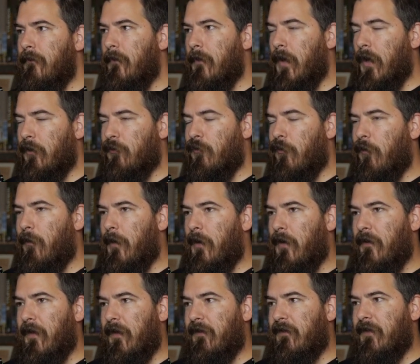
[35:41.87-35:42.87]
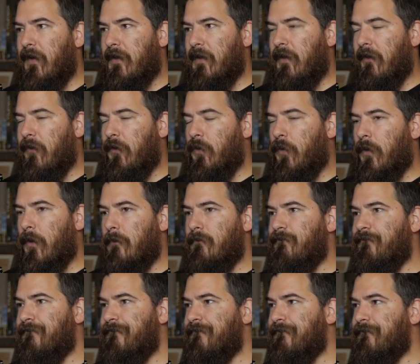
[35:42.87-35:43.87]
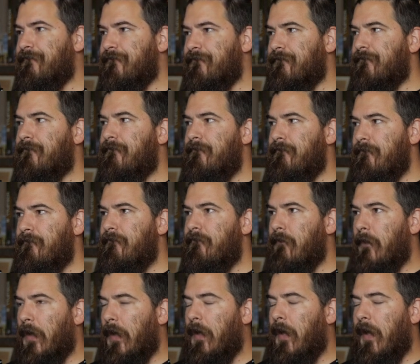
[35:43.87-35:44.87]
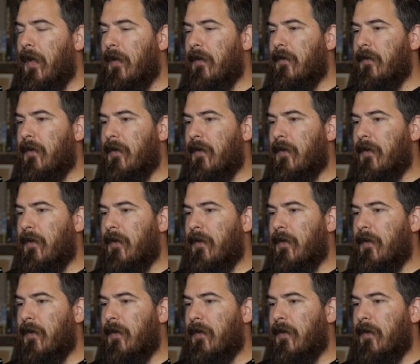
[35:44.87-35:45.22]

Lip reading: crowbar that's stuck into the door. And